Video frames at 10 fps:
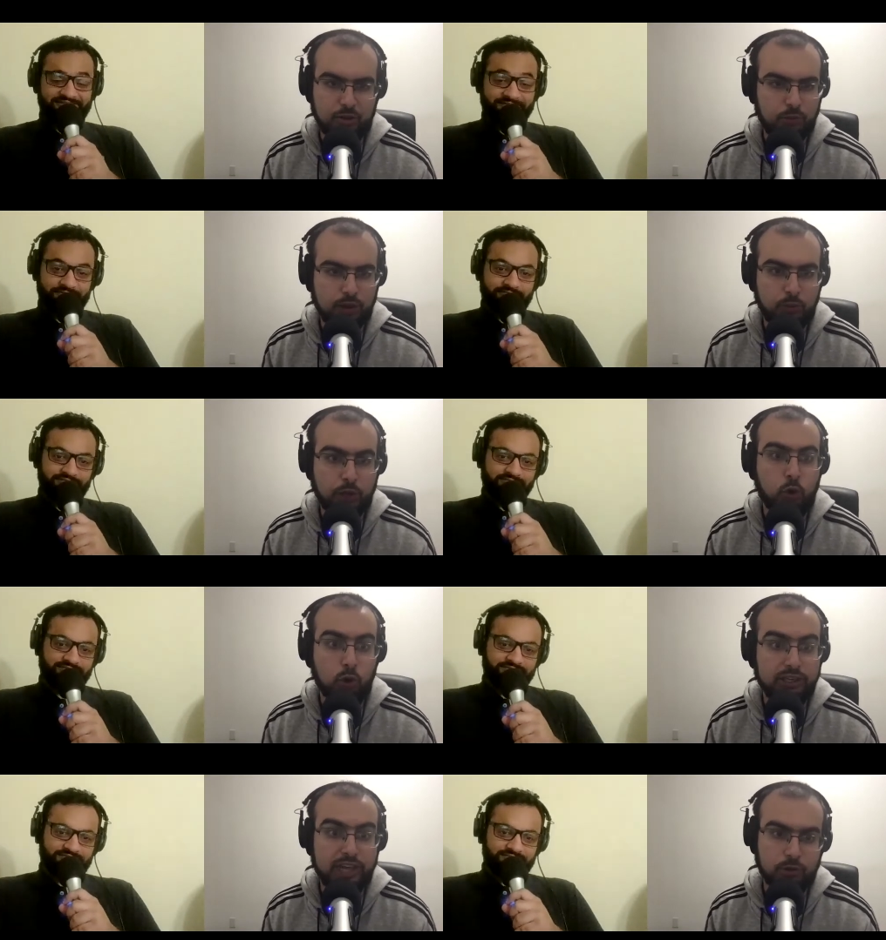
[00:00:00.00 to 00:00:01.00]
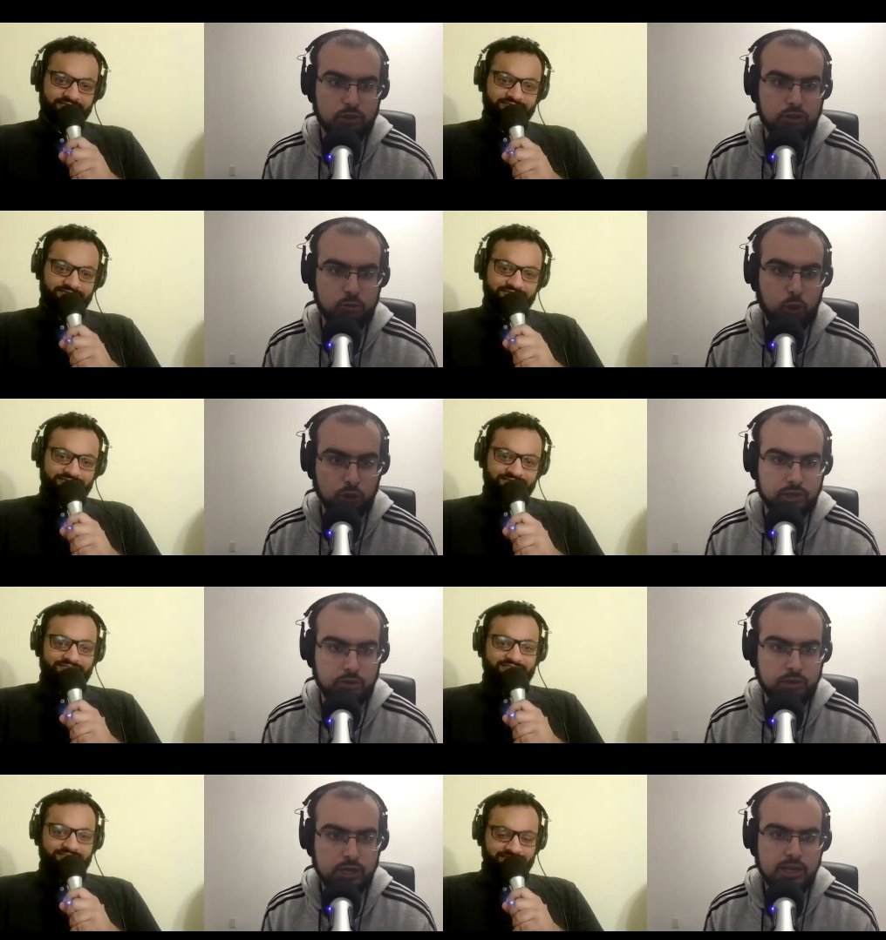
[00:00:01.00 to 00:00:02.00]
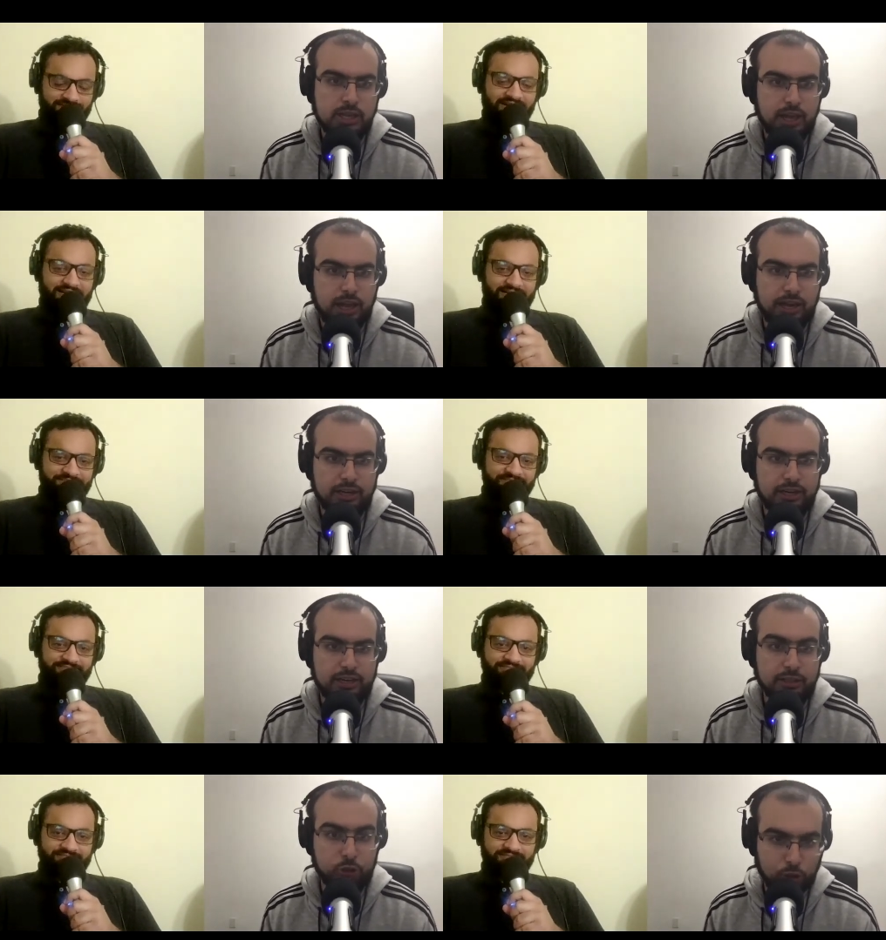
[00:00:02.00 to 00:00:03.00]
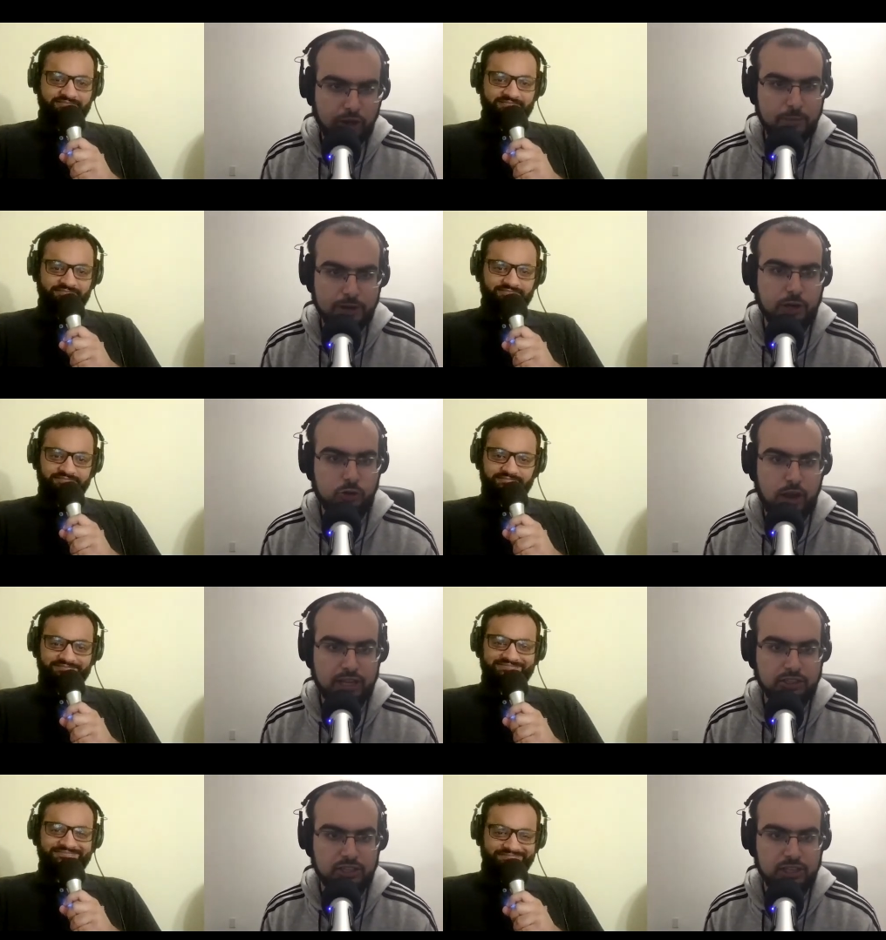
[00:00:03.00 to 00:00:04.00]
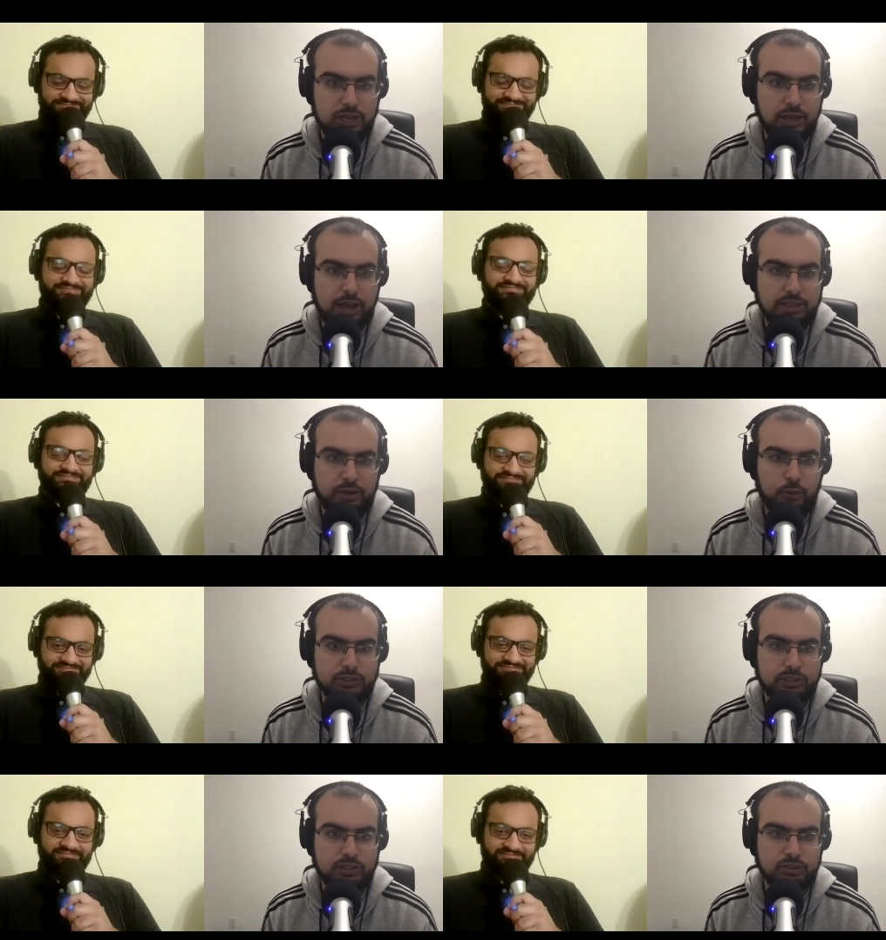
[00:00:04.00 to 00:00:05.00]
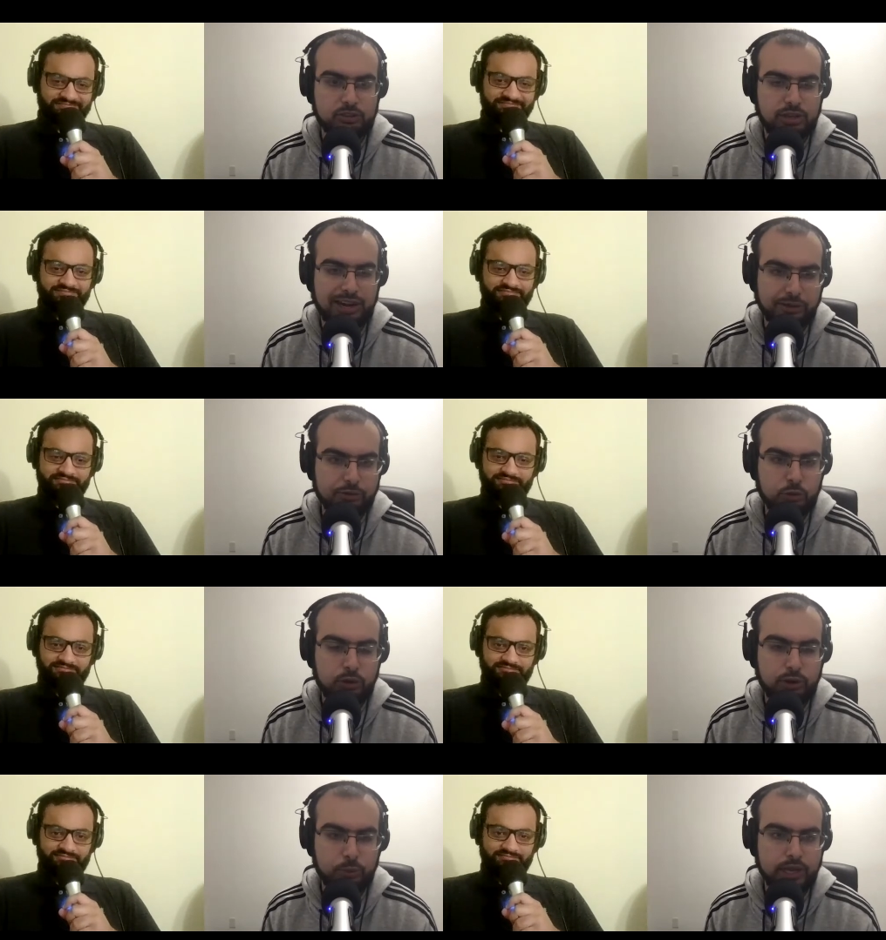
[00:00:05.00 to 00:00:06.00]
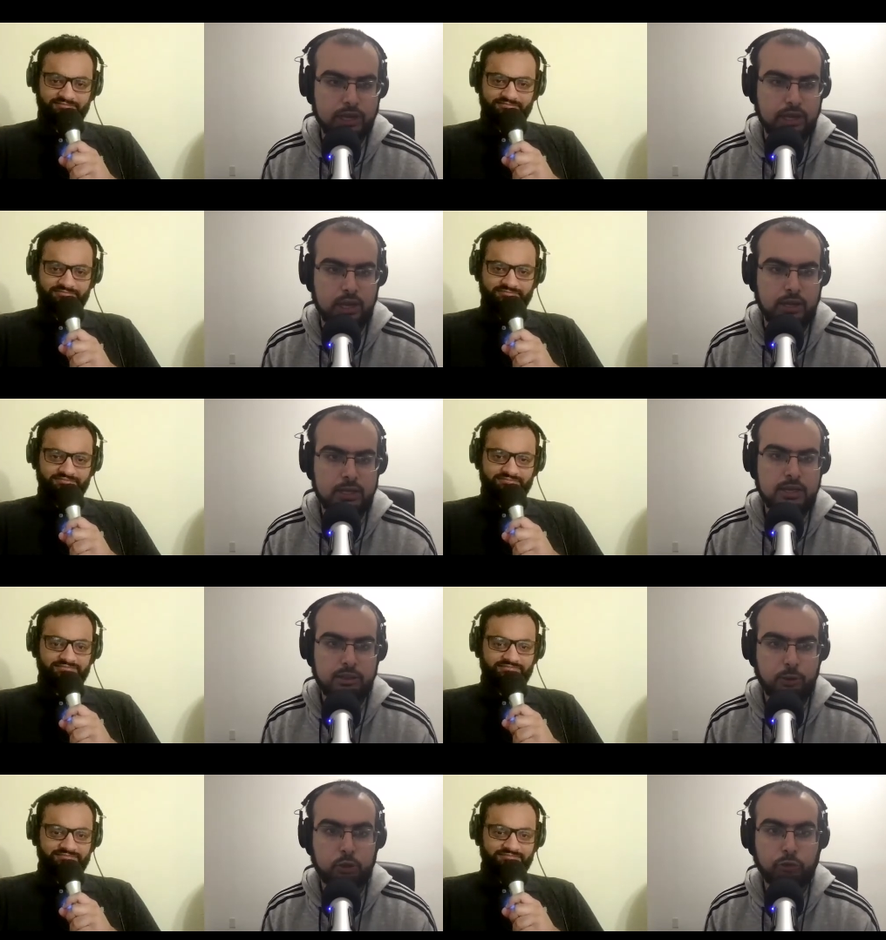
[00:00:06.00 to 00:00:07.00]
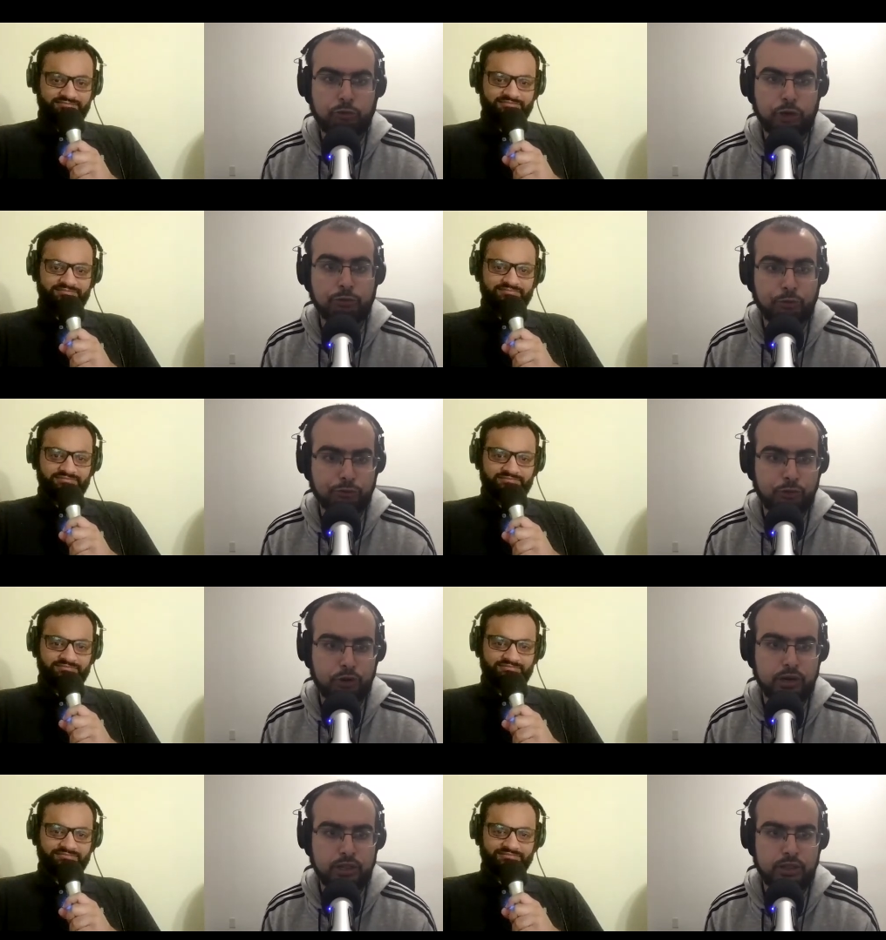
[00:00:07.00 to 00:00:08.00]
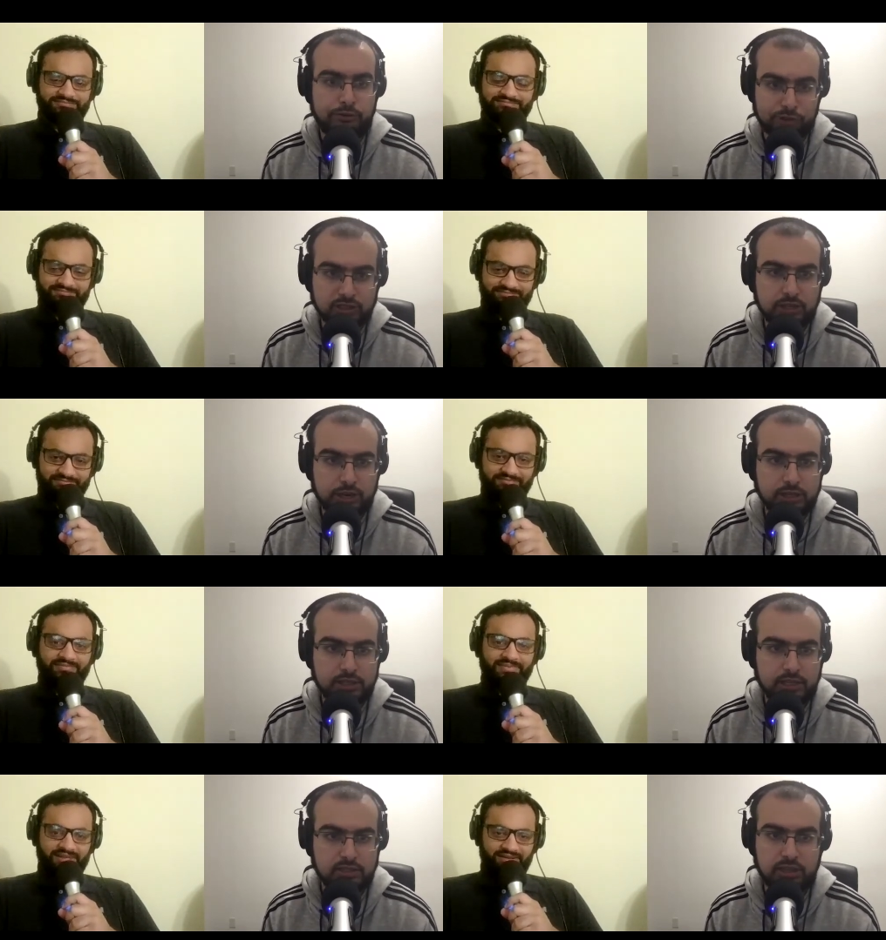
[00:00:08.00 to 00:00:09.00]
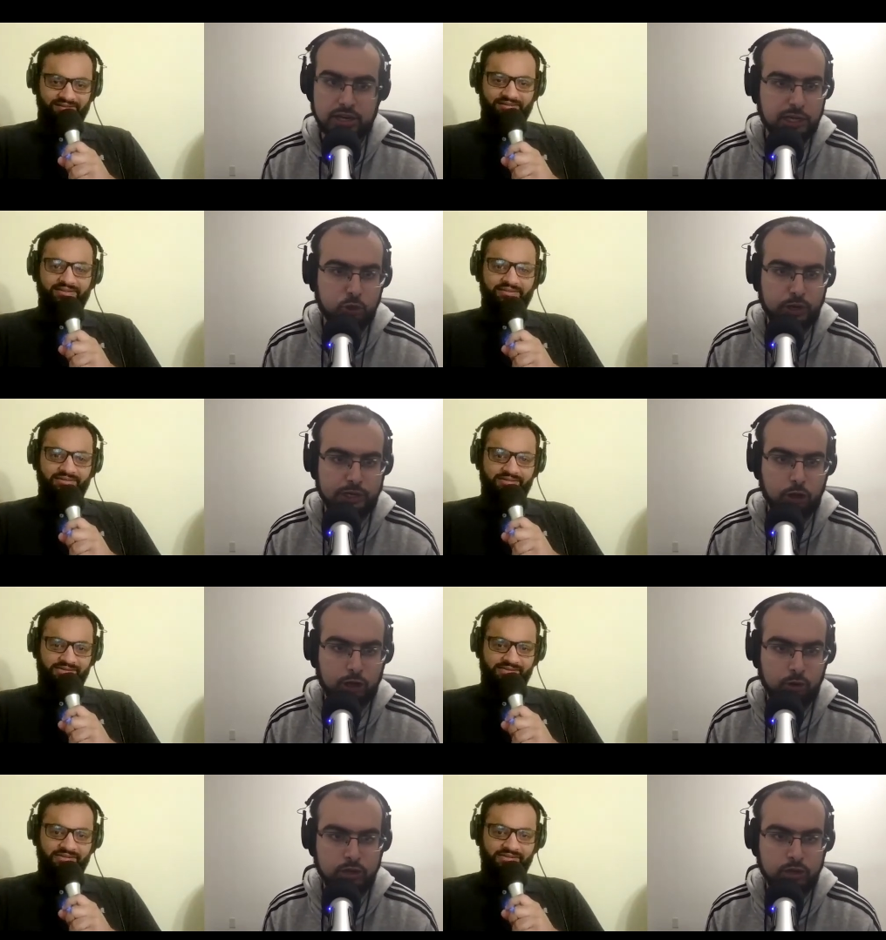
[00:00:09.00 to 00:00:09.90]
Speaker 1: one, one whole day was washed out, and uh, it should have been a draw. Actually, uh, I think West Indies kind of threw it away. Uh, they were two forty for four in their first innings, and suddenly two eighty all out.